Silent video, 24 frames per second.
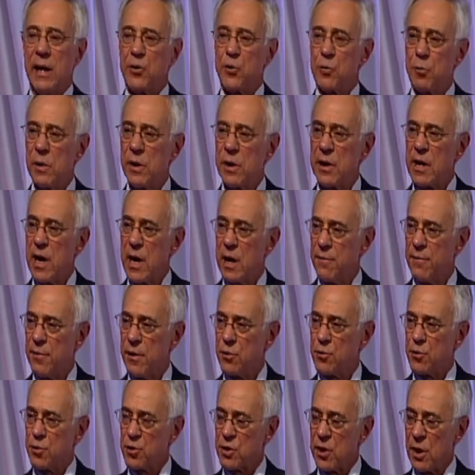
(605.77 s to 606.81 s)
It's really kind
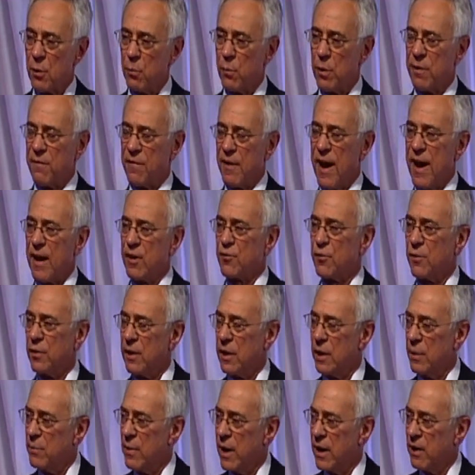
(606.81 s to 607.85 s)
of interesting. We've
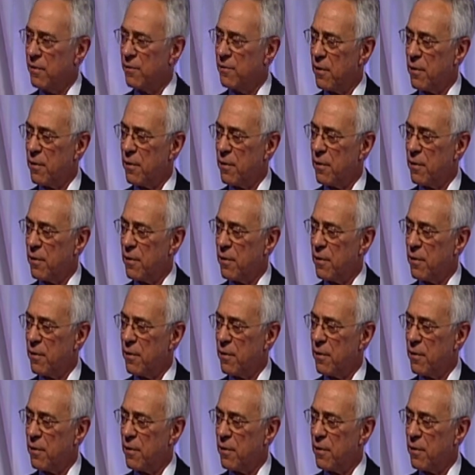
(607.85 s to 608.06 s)
actually made